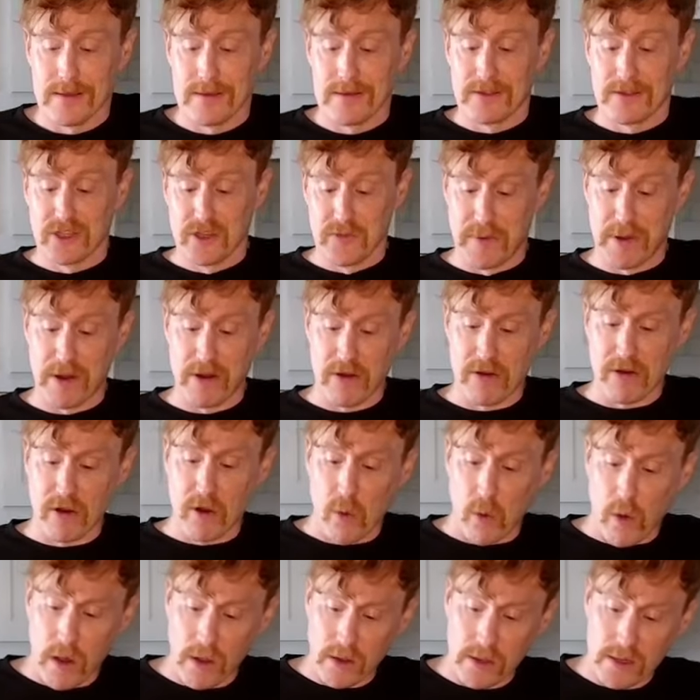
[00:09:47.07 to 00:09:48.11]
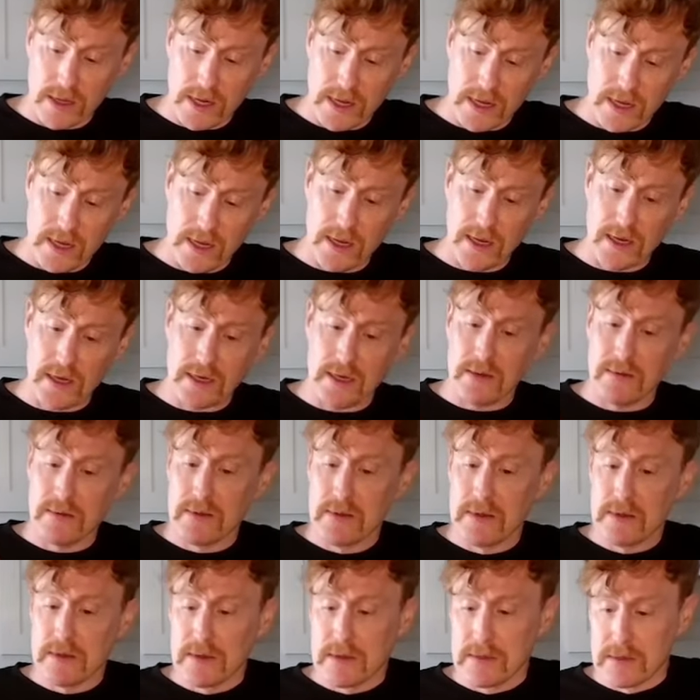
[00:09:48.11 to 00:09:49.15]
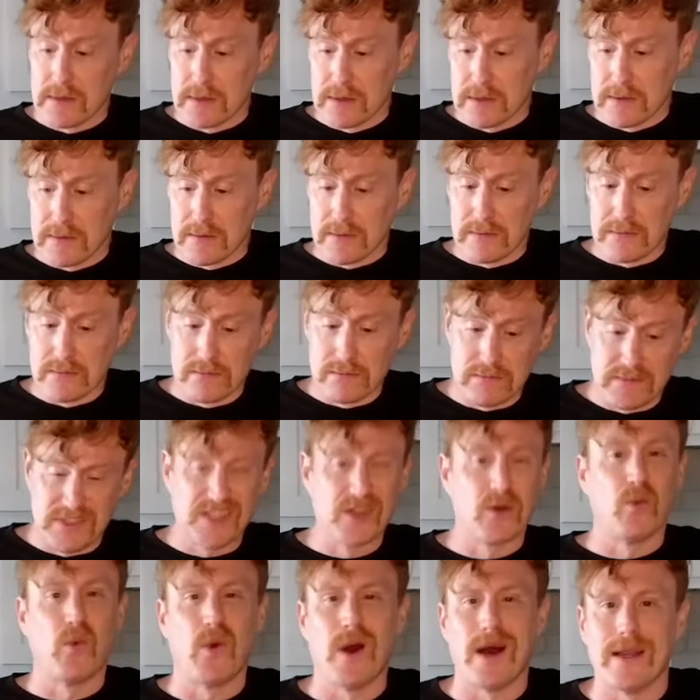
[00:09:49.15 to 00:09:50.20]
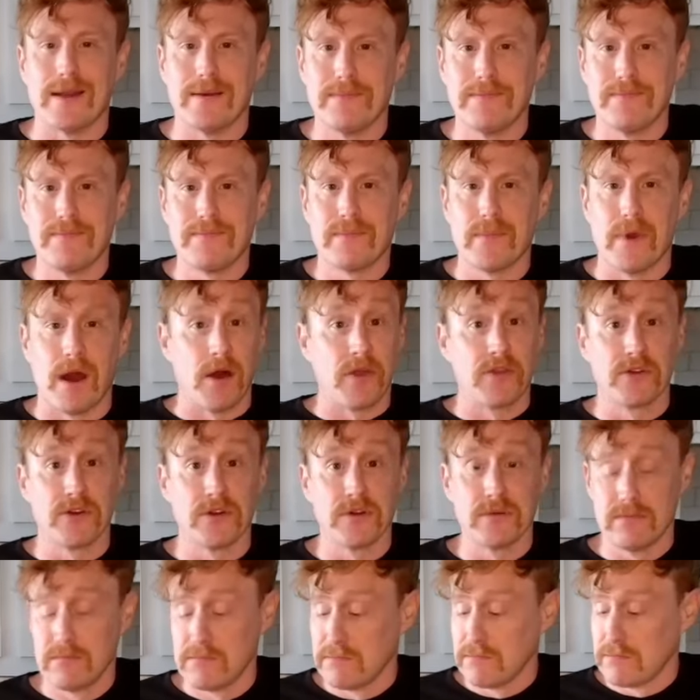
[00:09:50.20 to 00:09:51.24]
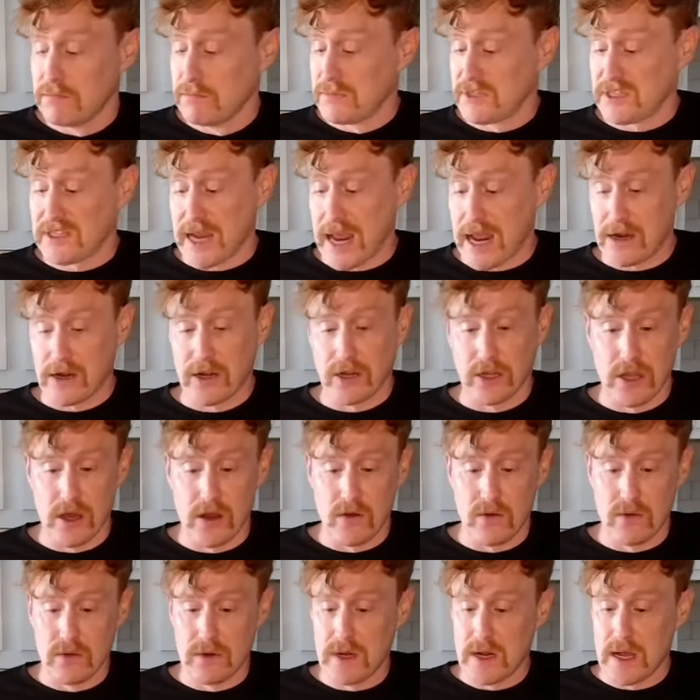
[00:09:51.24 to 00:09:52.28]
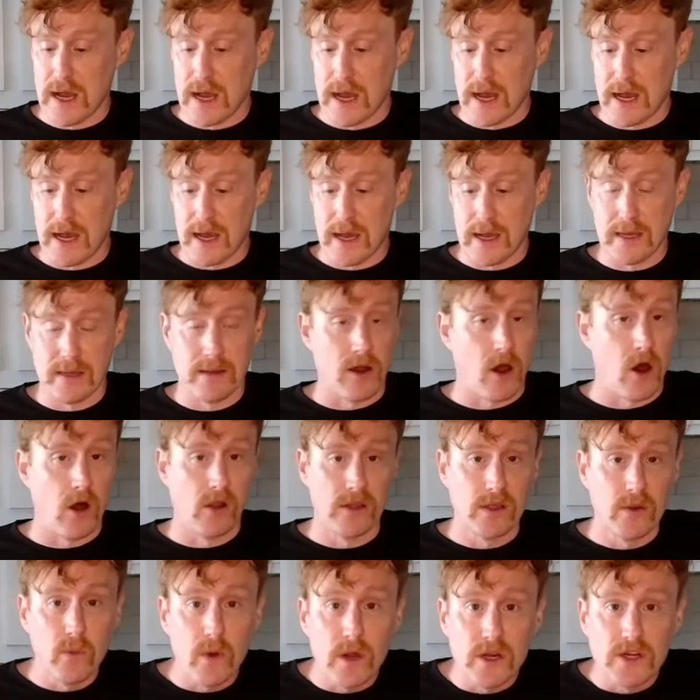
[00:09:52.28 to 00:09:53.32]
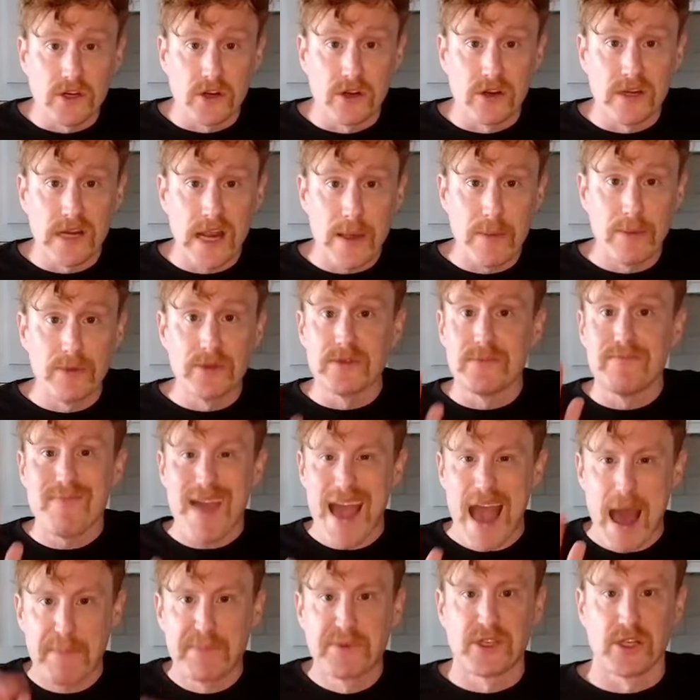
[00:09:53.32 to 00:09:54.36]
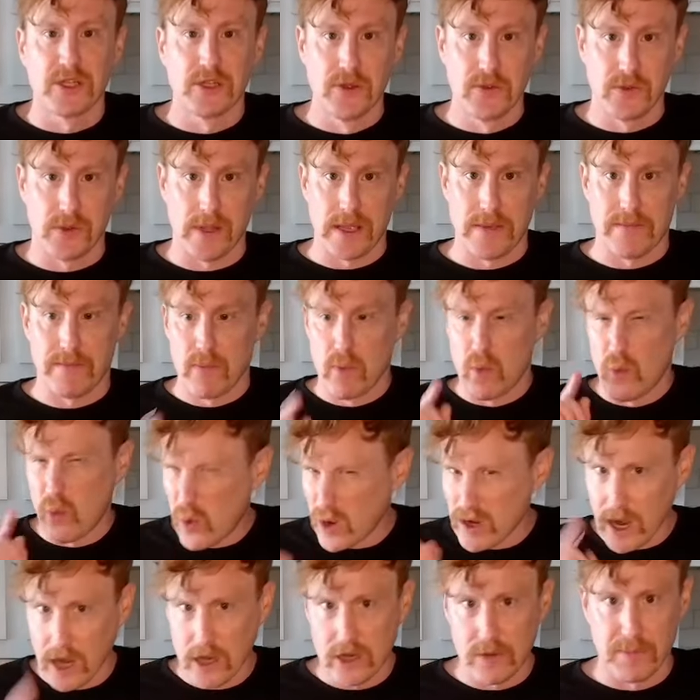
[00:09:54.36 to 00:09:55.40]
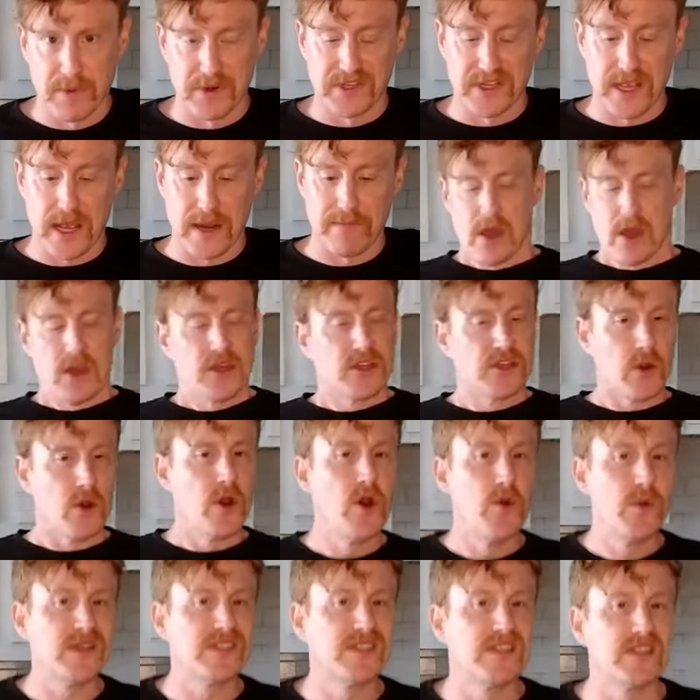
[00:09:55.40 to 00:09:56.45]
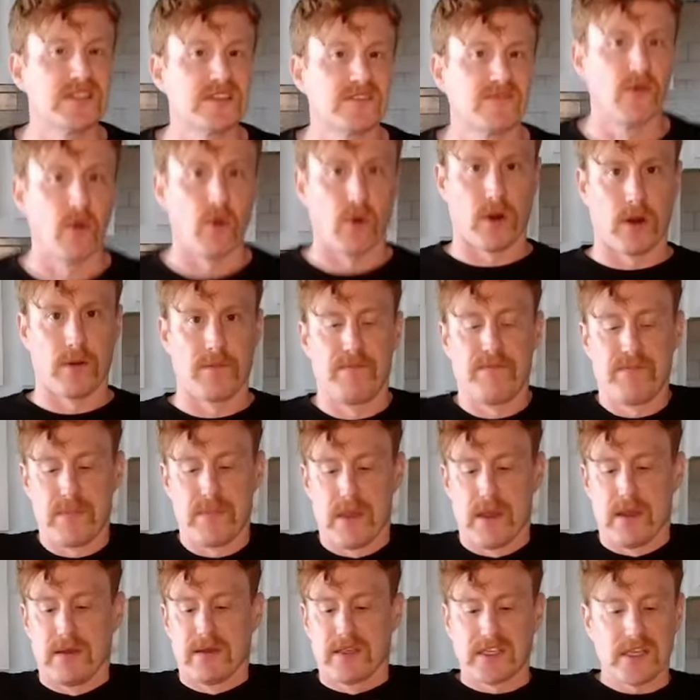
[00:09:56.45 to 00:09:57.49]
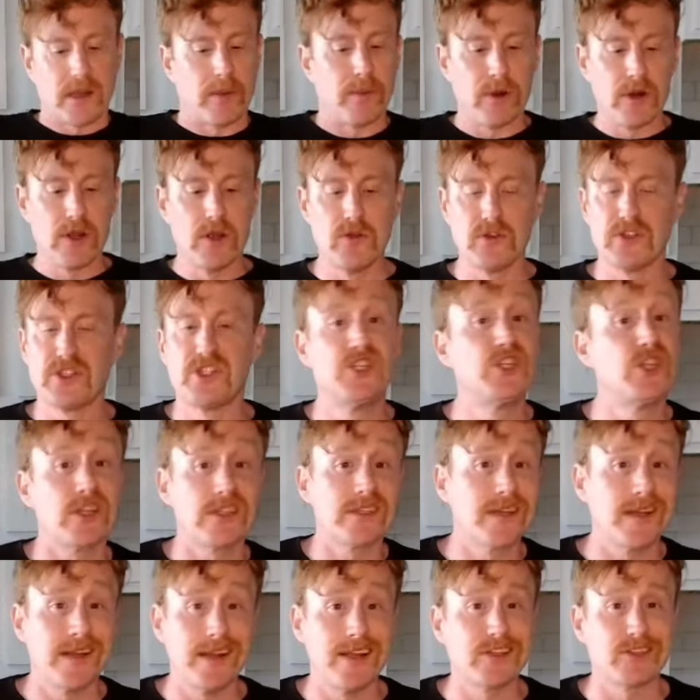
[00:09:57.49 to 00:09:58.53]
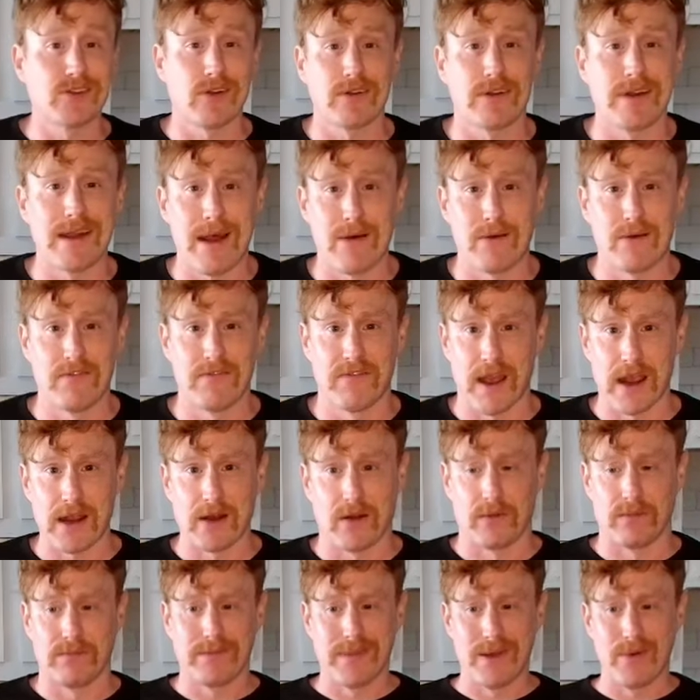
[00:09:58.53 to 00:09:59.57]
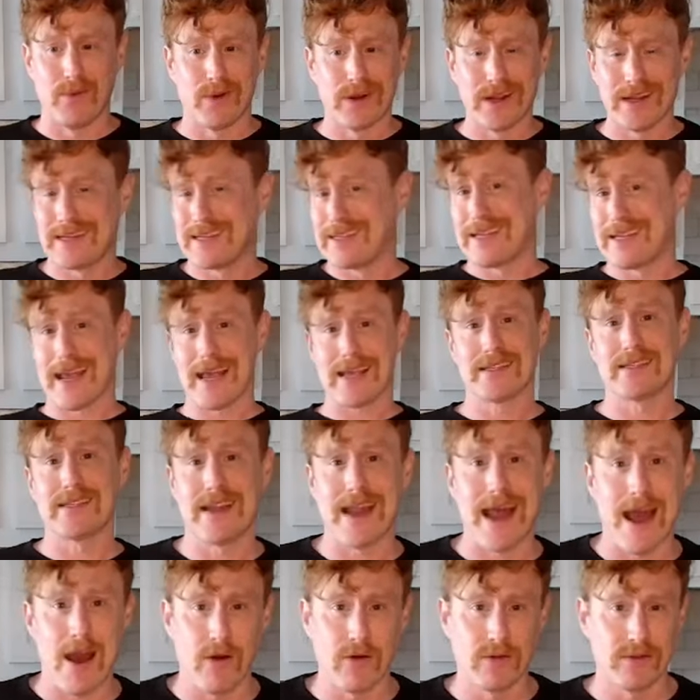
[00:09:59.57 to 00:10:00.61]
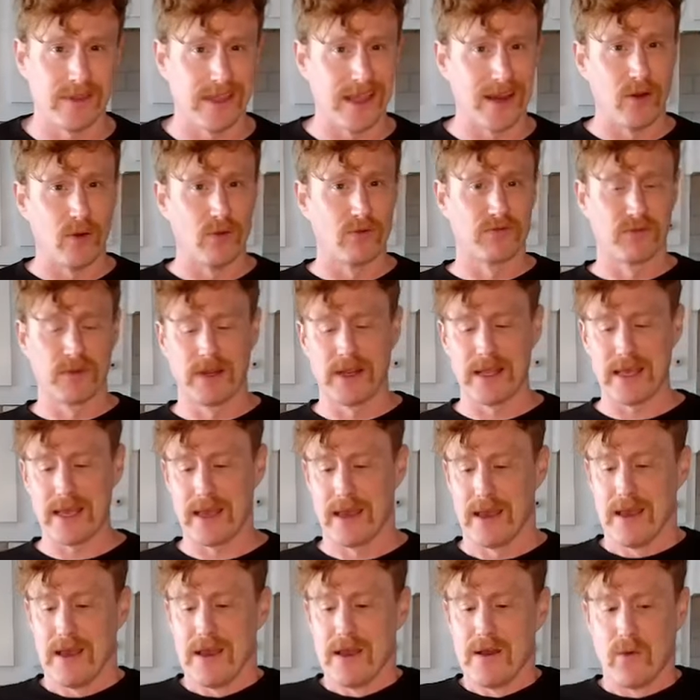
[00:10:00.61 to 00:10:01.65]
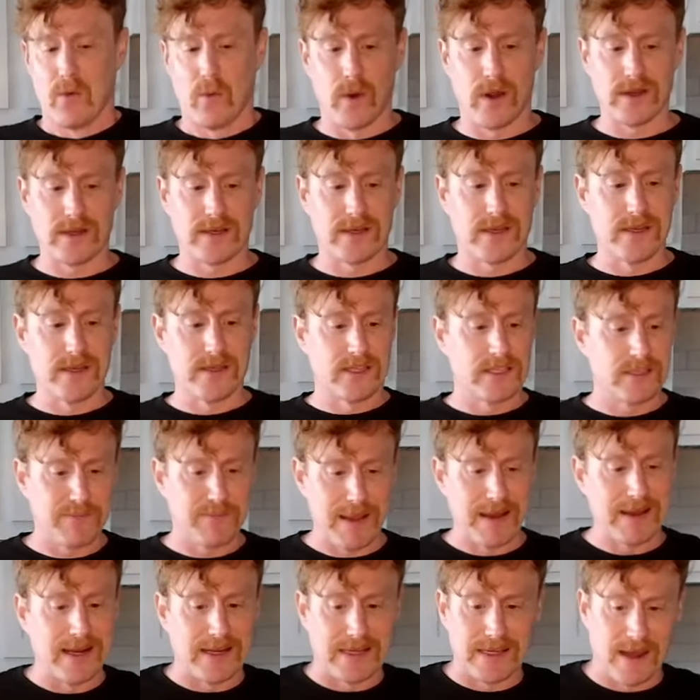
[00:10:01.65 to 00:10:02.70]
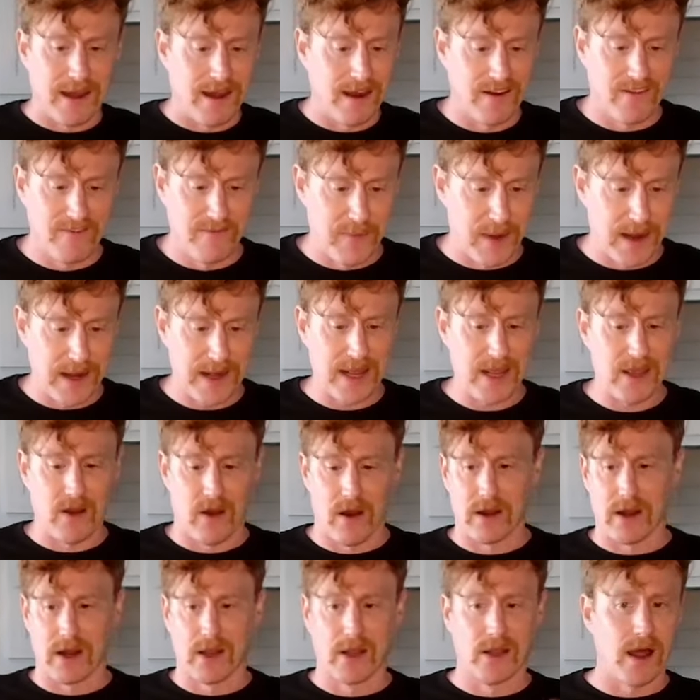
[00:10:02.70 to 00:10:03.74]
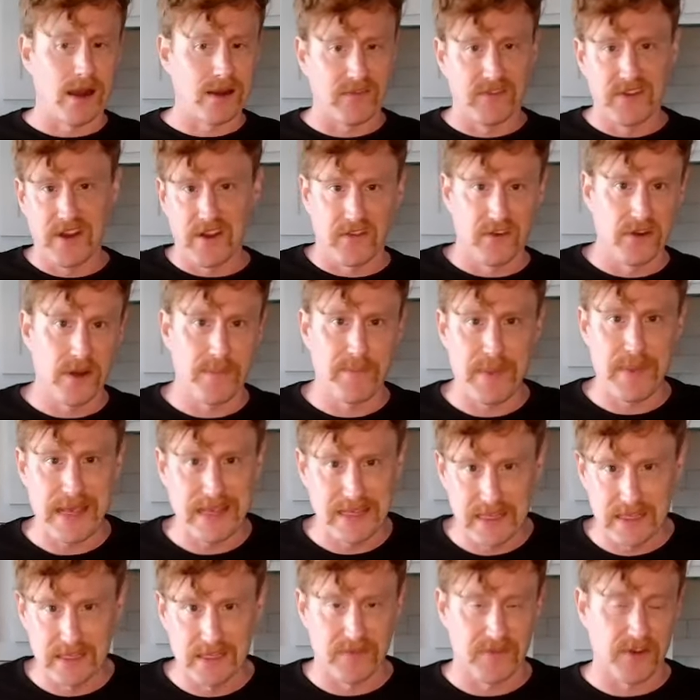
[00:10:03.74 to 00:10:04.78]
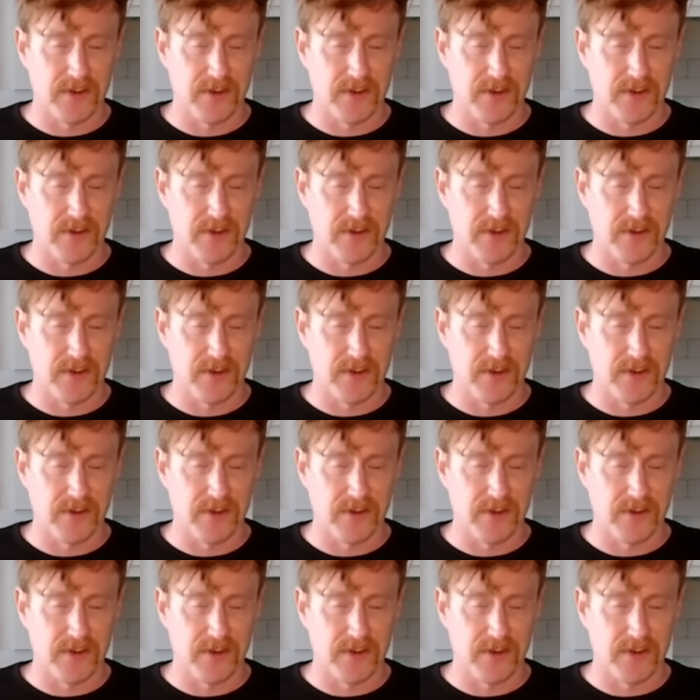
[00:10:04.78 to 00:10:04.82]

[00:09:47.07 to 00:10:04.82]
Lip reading: Superior quality to what? Other standalone all-in-one turntables? Absolutely, 100%. So who is this for? Someone who's just getting started out in vinyl. They want to test it out. They don't really want to spend a ton of money on a lot of different pieces of